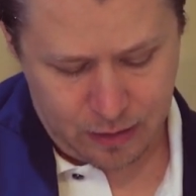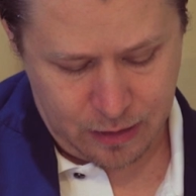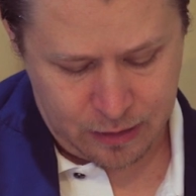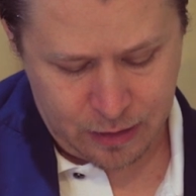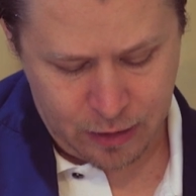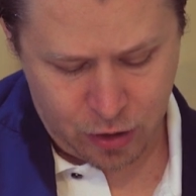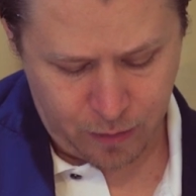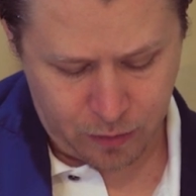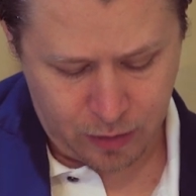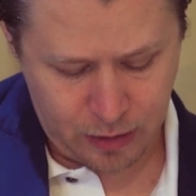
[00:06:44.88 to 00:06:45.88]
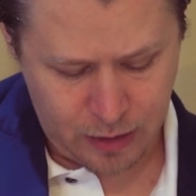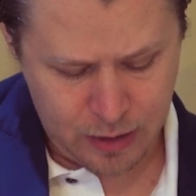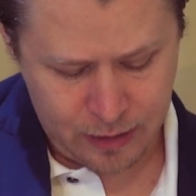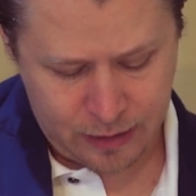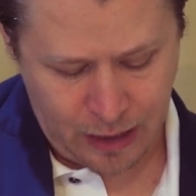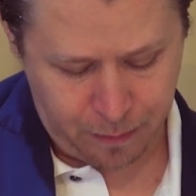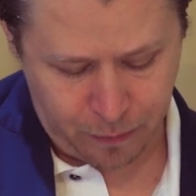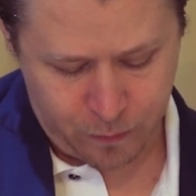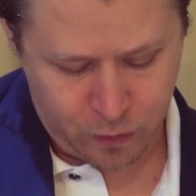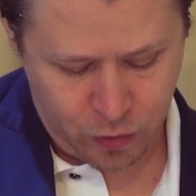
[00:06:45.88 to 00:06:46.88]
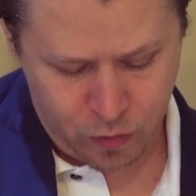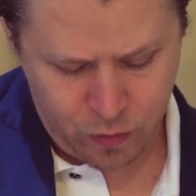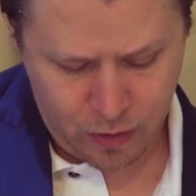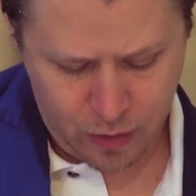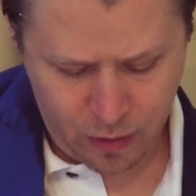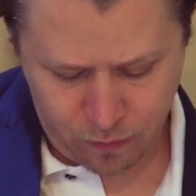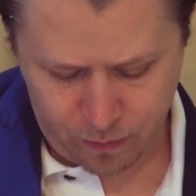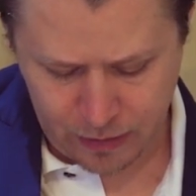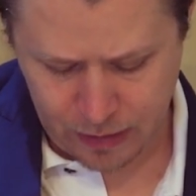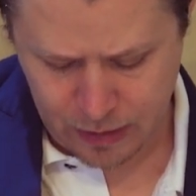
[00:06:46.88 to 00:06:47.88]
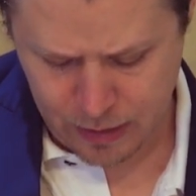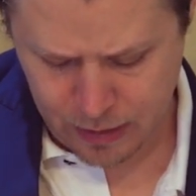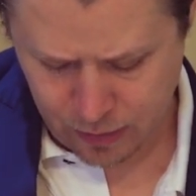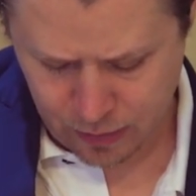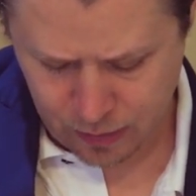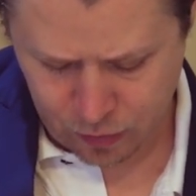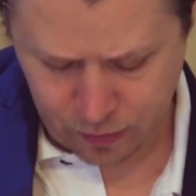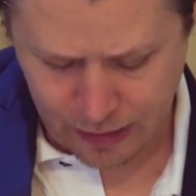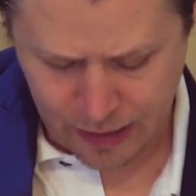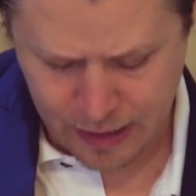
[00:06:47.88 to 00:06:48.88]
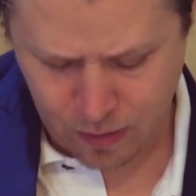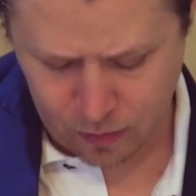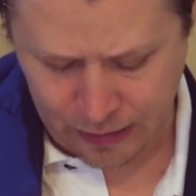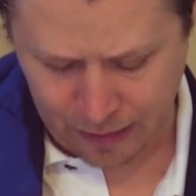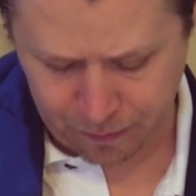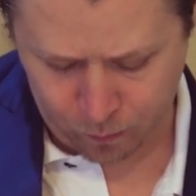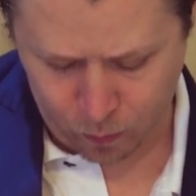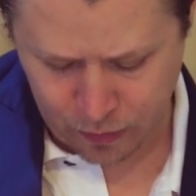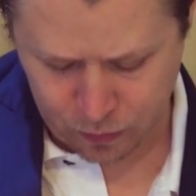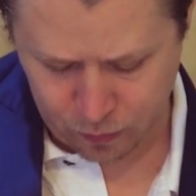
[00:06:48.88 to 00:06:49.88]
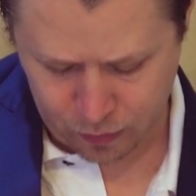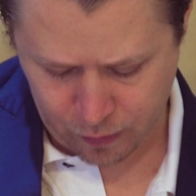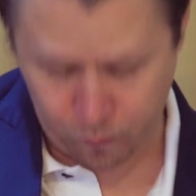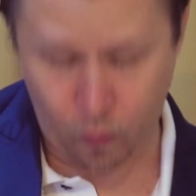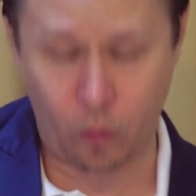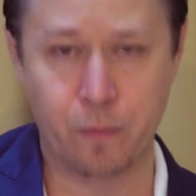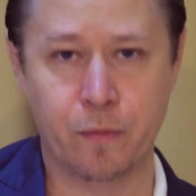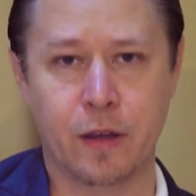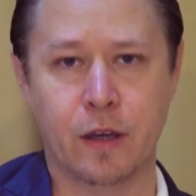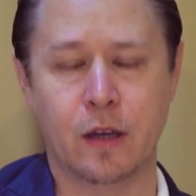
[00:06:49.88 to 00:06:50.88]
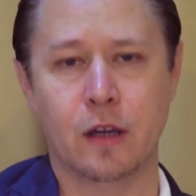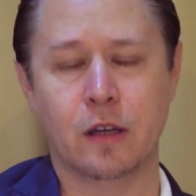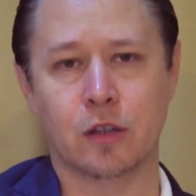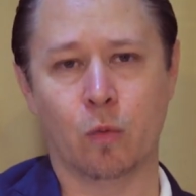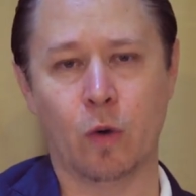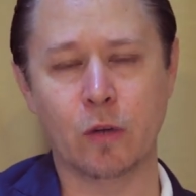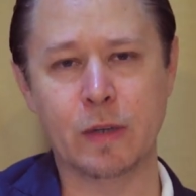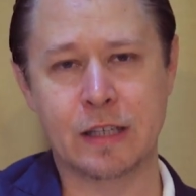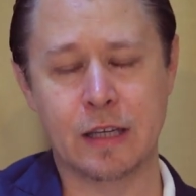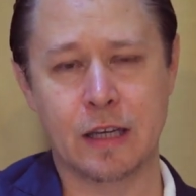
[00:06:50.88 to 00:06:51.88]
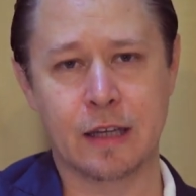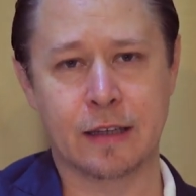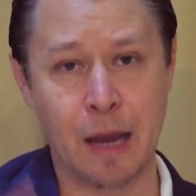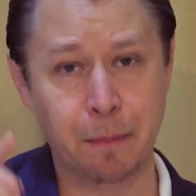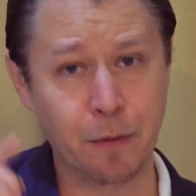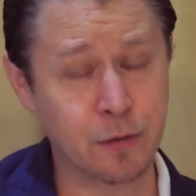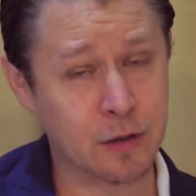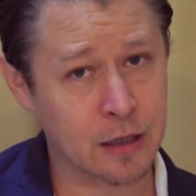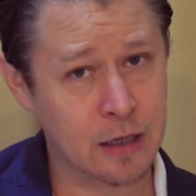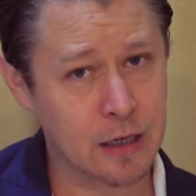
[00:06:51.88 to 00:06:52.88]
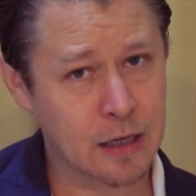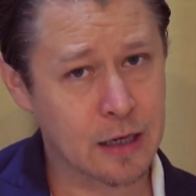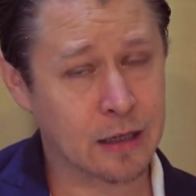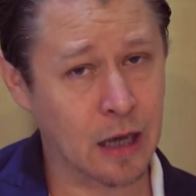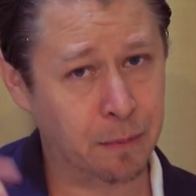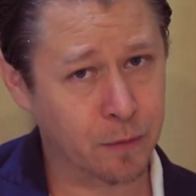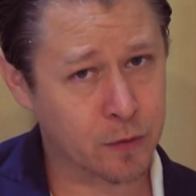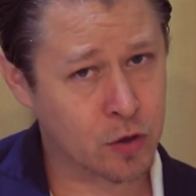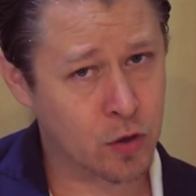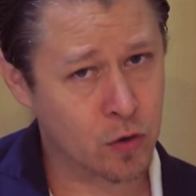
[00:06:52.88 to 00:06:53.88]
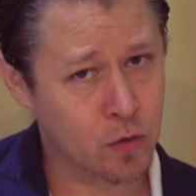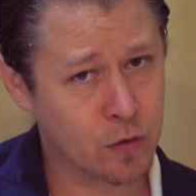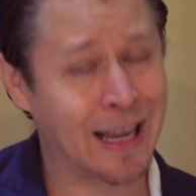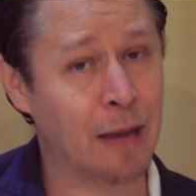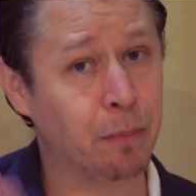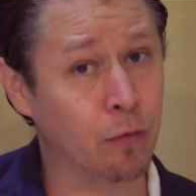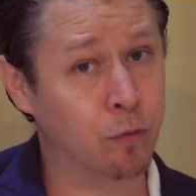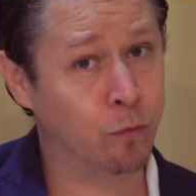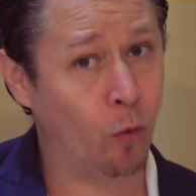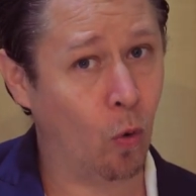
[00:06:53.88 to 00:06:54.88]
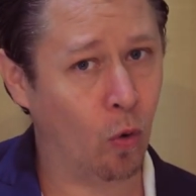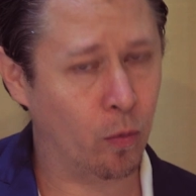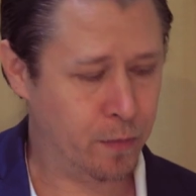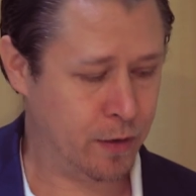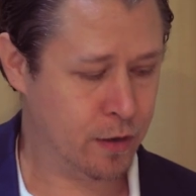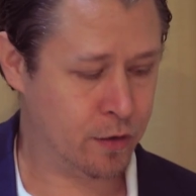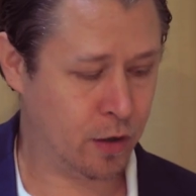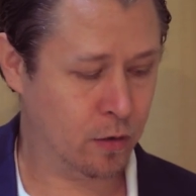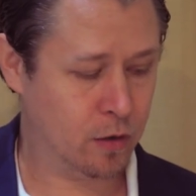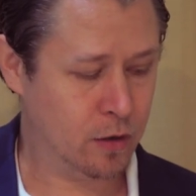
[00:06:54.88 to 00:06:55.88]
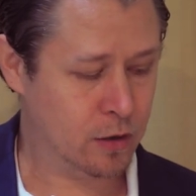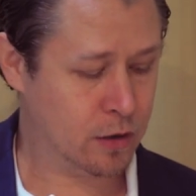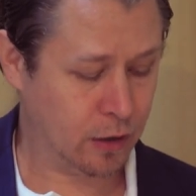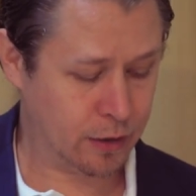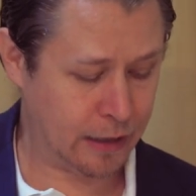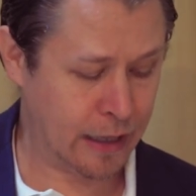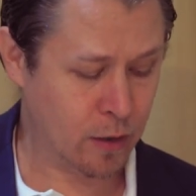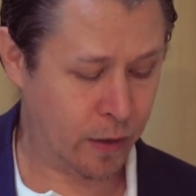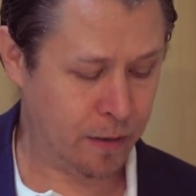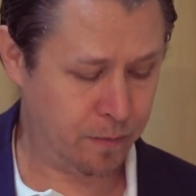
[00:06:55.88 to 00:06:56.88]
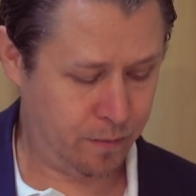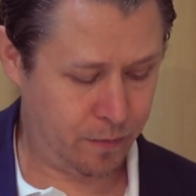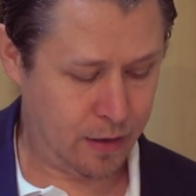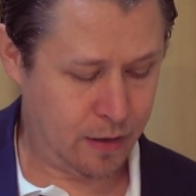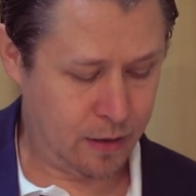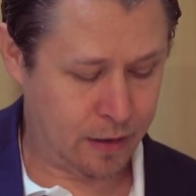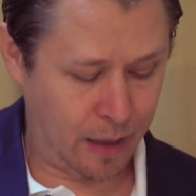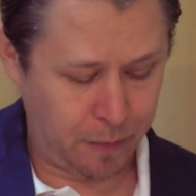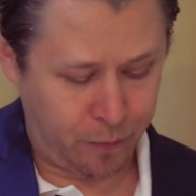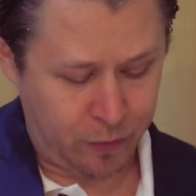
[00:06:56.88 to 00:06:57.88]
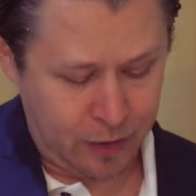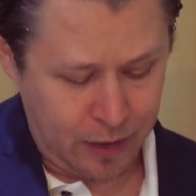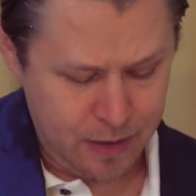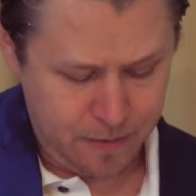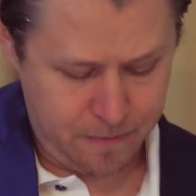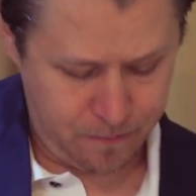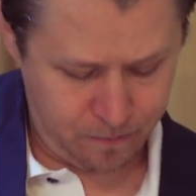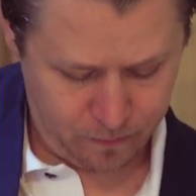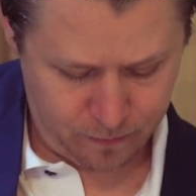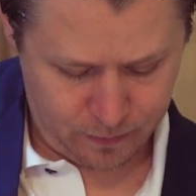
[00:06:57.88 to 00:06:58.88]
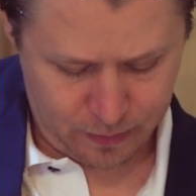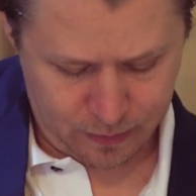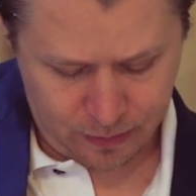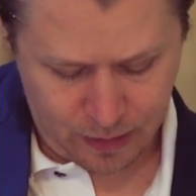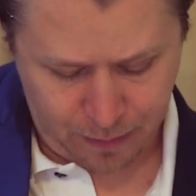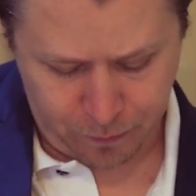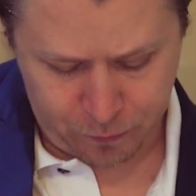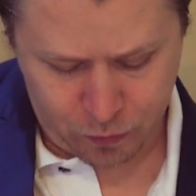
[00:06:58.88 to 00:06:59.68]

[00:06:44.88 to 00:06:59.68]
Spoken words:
C sharp to the E, gap of 2. From the E to the A, gap of 1, 2, 3, 4. So what do we see? Gap of 3, gap of 2, gap of 4. So, starting anywhere, gap of 3, gap of